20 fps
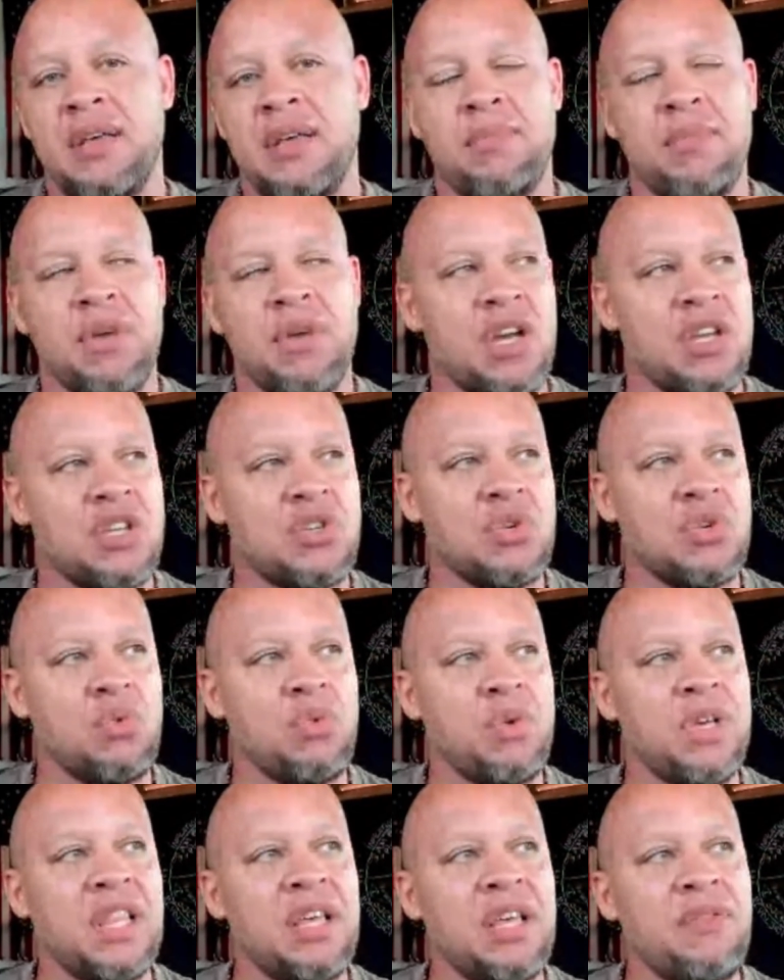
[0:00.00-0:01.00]
because
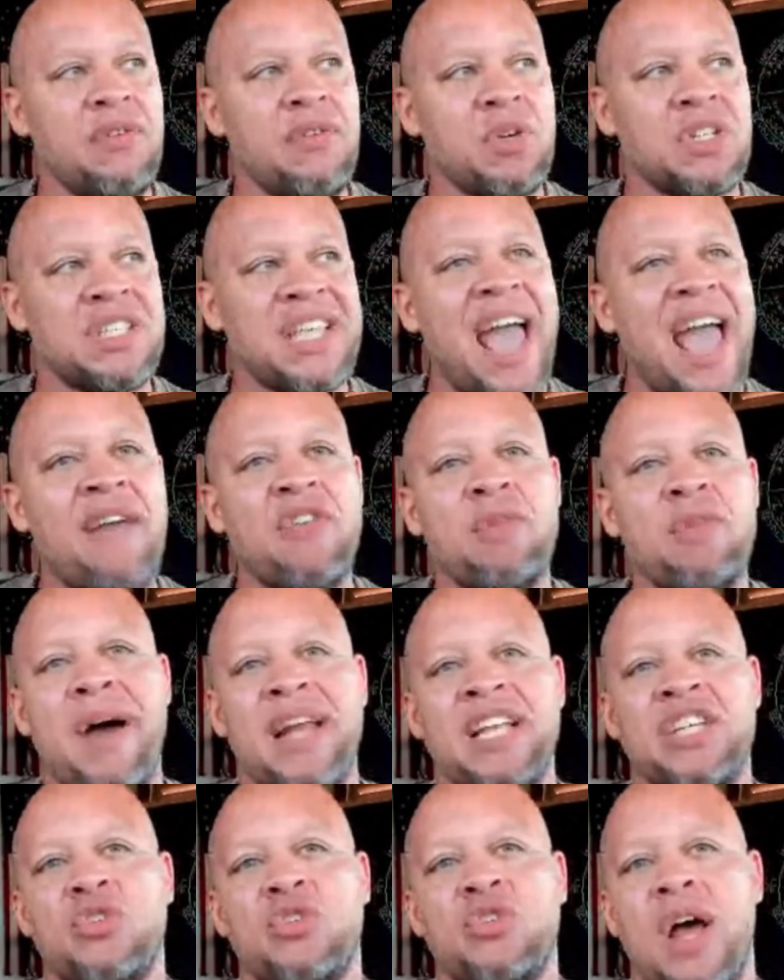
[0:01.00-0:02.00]
we live because
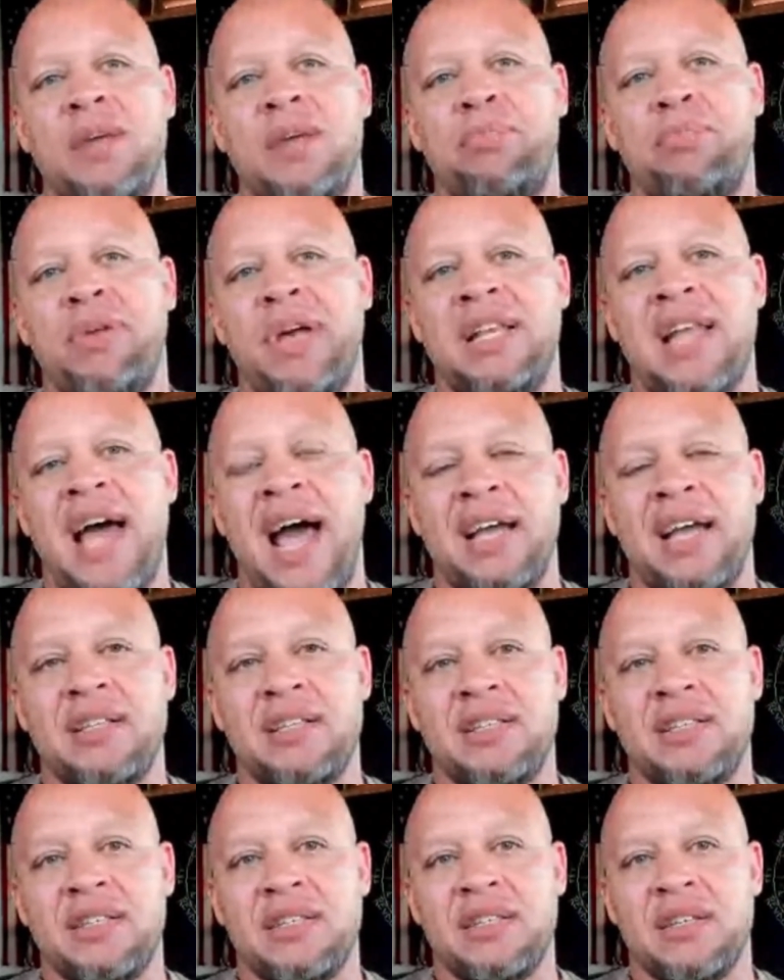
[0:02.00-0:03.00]
everybody's trying to play
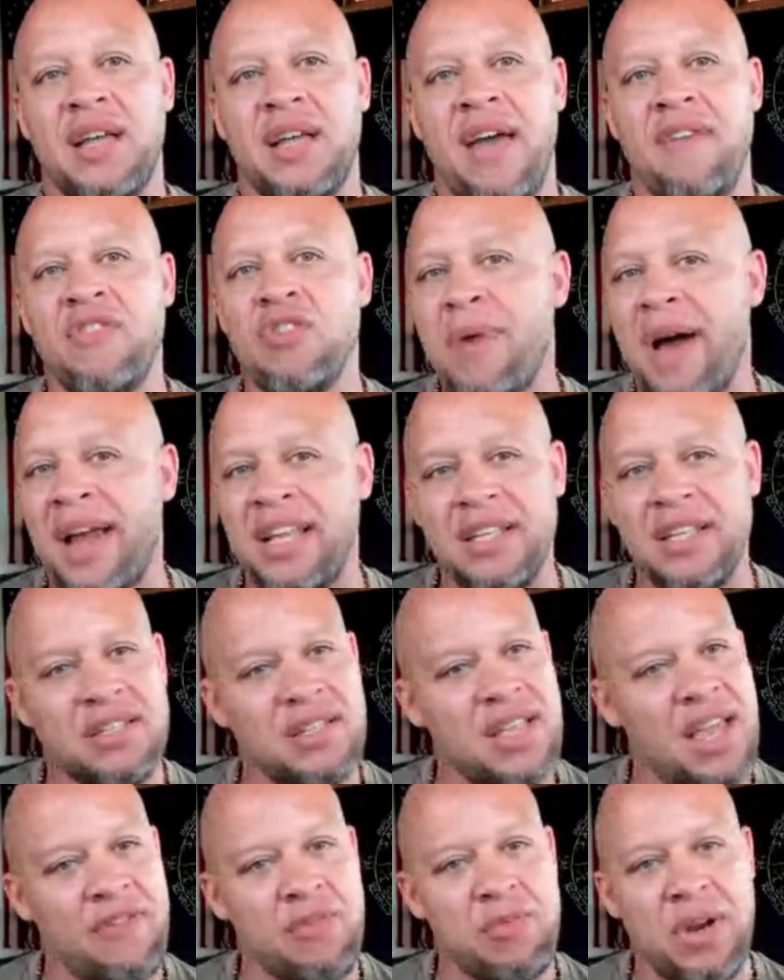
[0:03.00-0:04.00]
nice
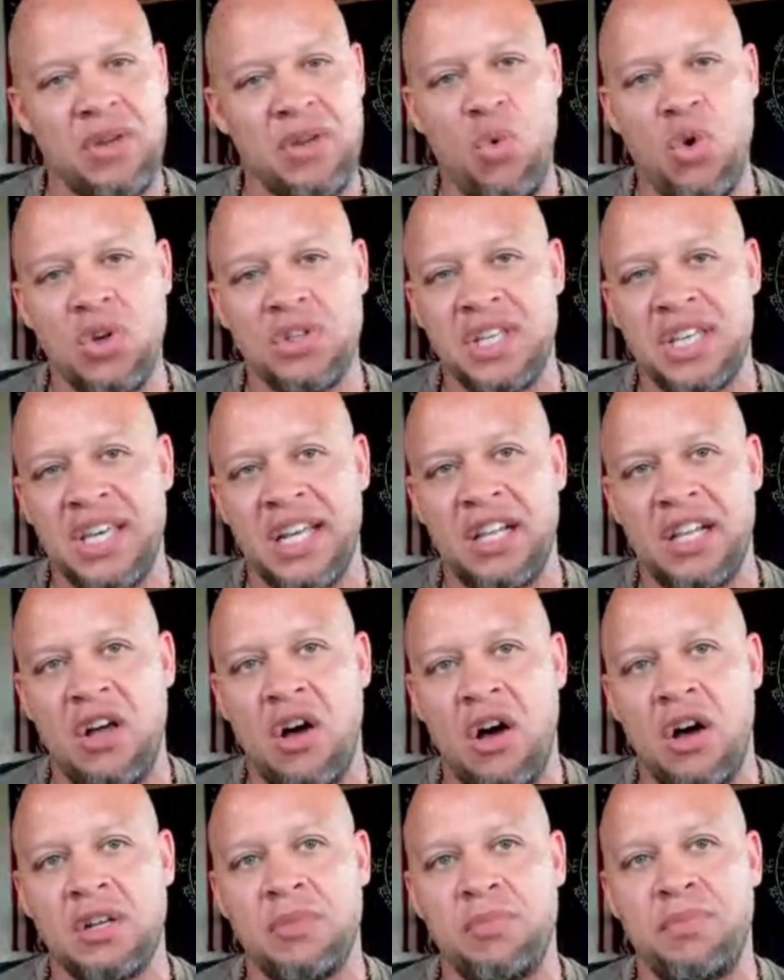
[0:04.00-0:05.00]
everybody's everybody wants to get
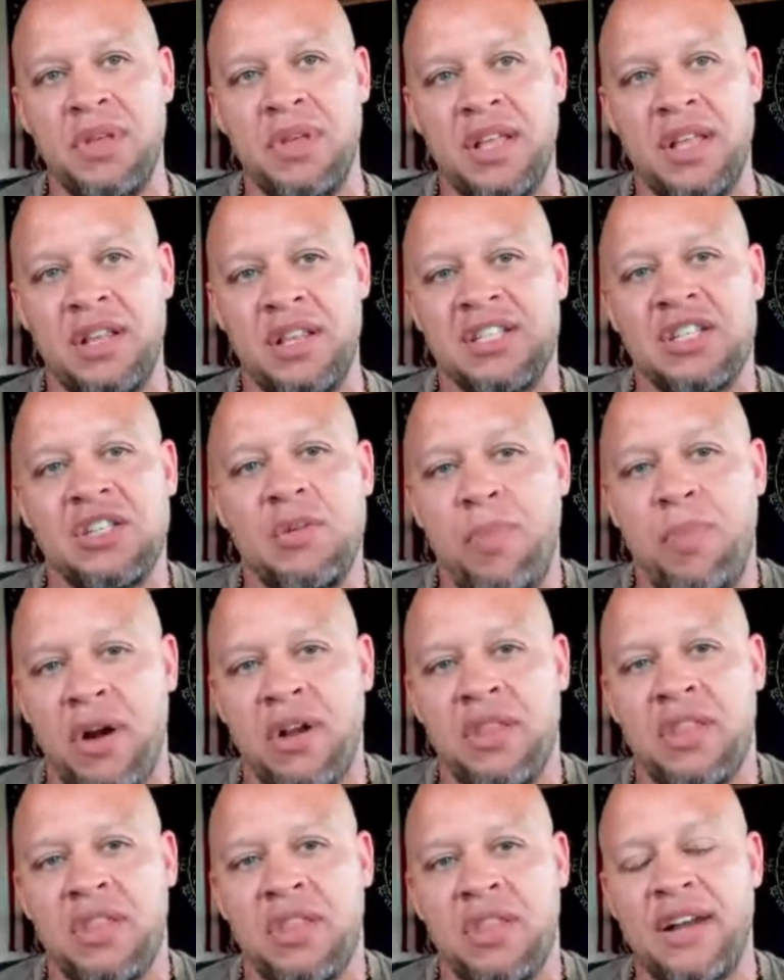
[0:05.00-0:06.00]
along and this is the
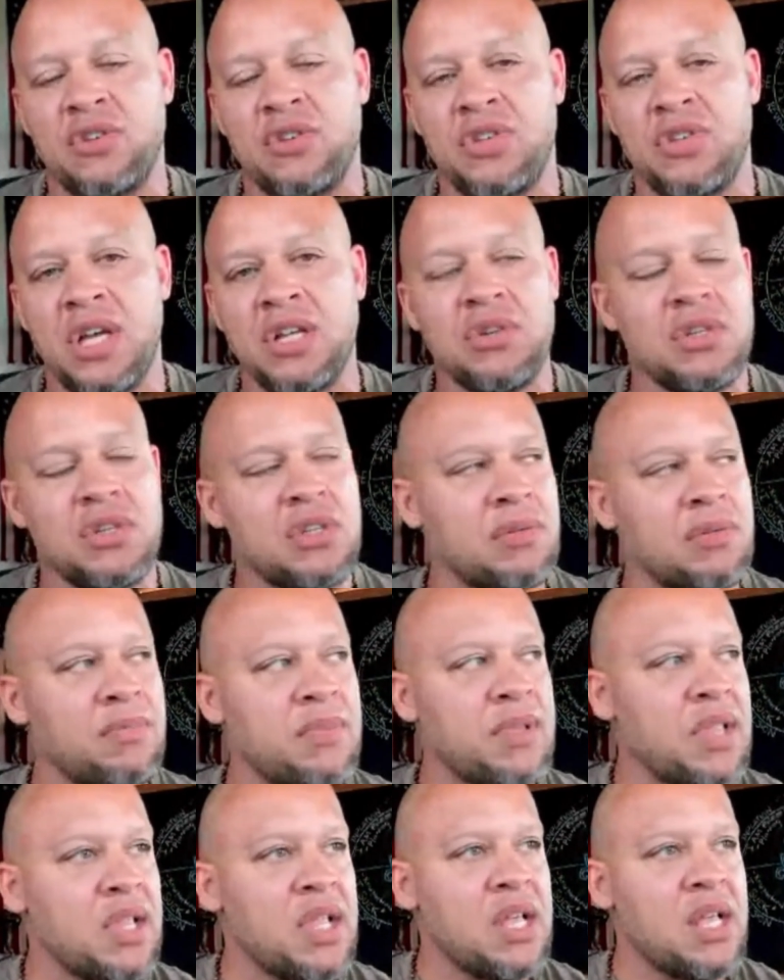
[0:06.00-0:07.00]
part of the
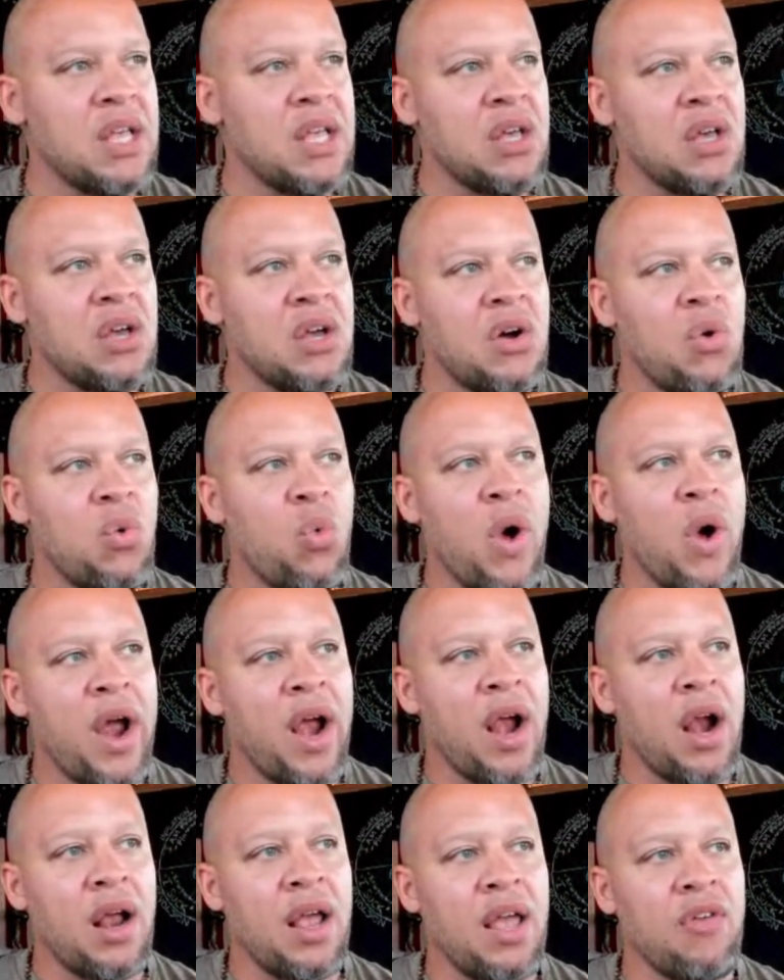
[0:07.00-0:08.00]
gynocentrism
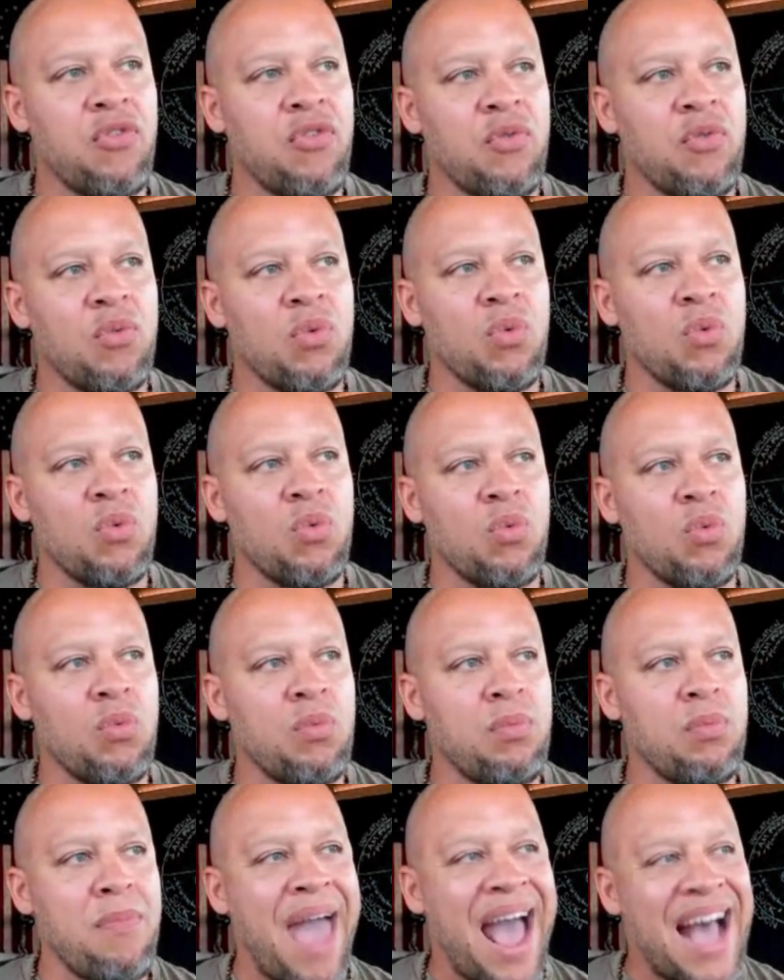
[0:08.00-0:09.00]
where if
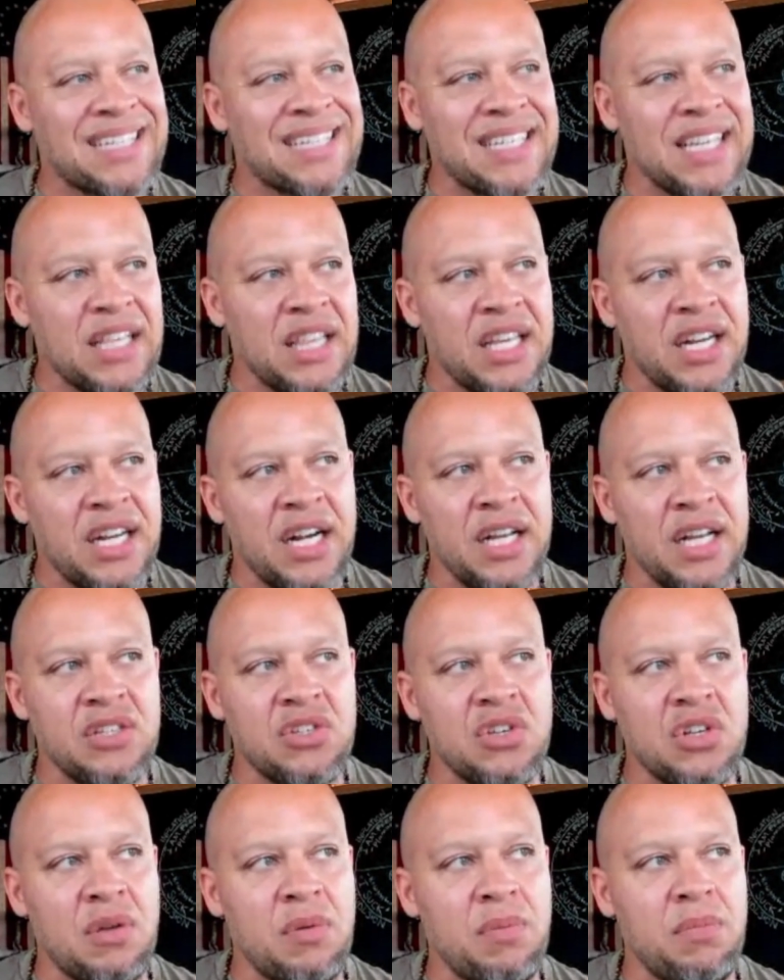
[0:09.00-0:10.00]
masculinity
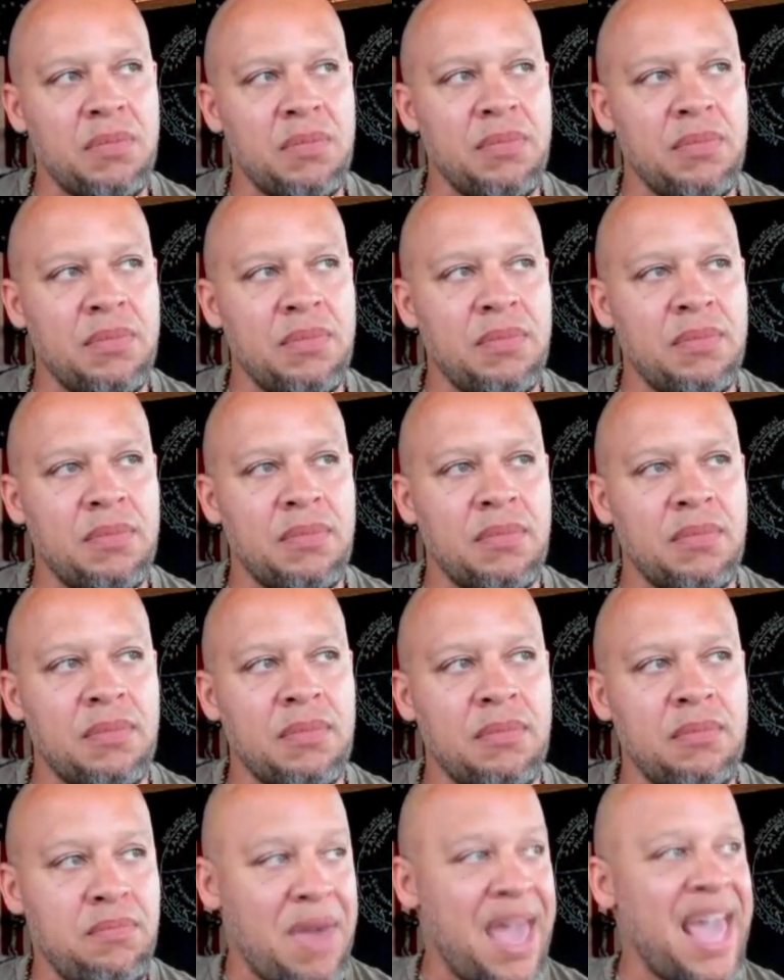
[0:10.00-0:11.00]
is going to
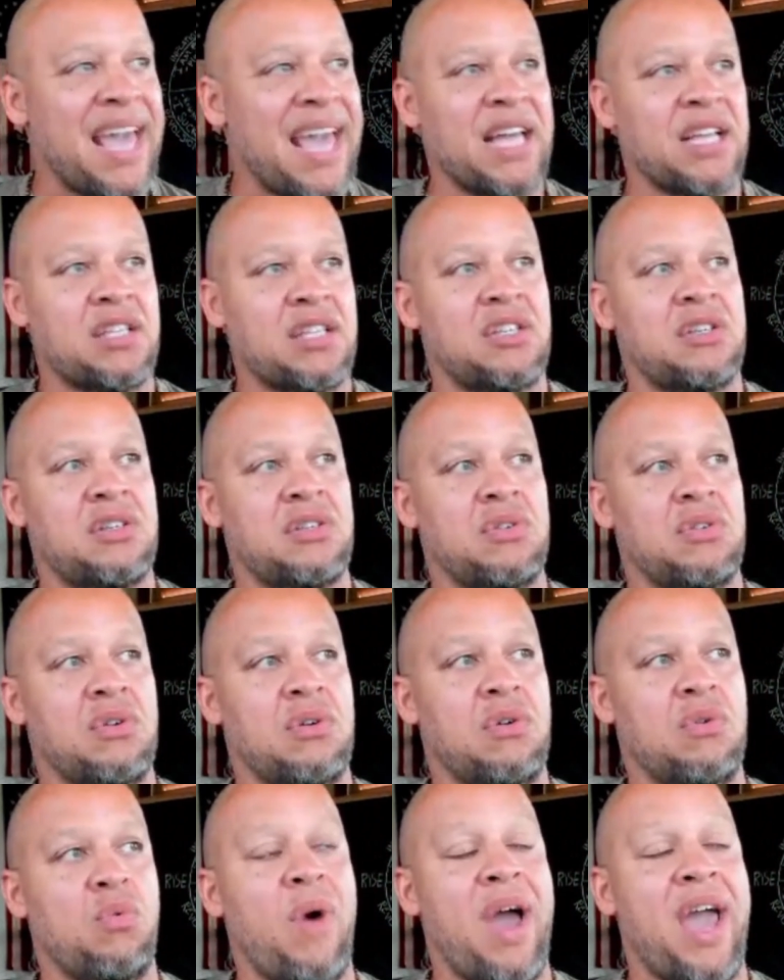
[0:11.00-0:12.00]
make its
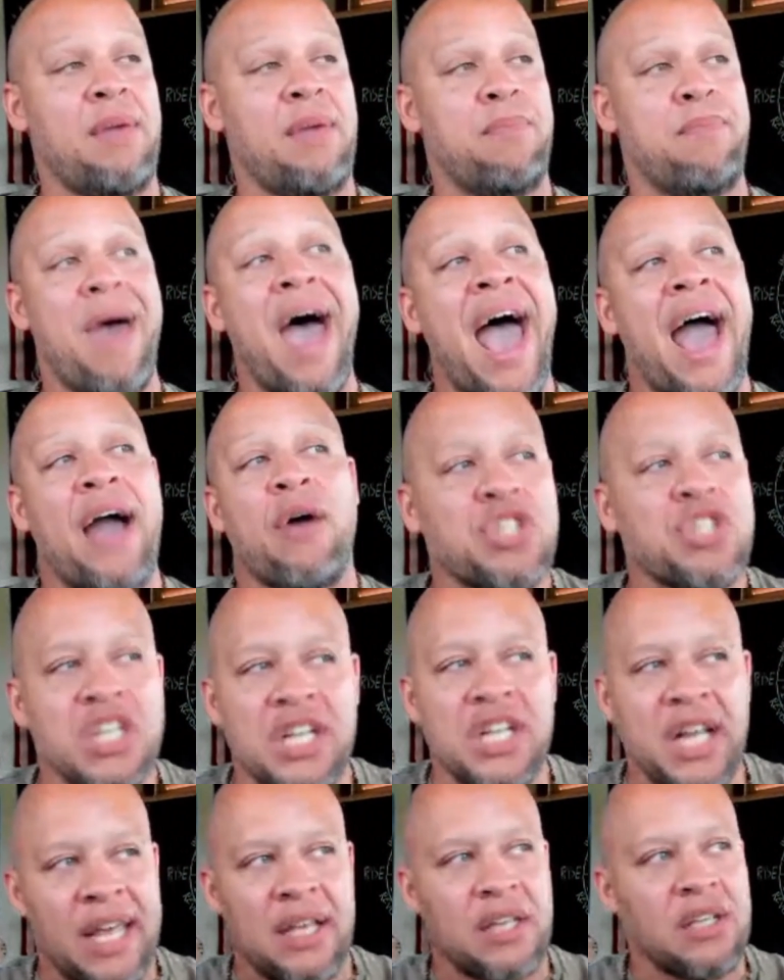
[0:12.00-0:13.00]
way back which
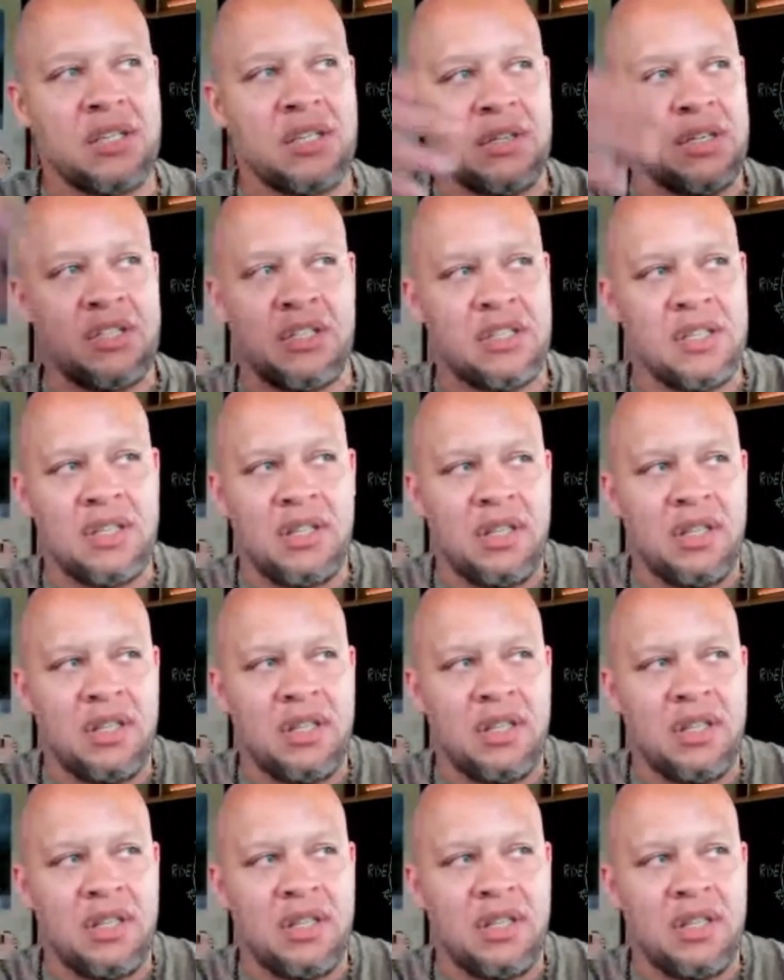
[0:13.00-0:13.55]
it is it's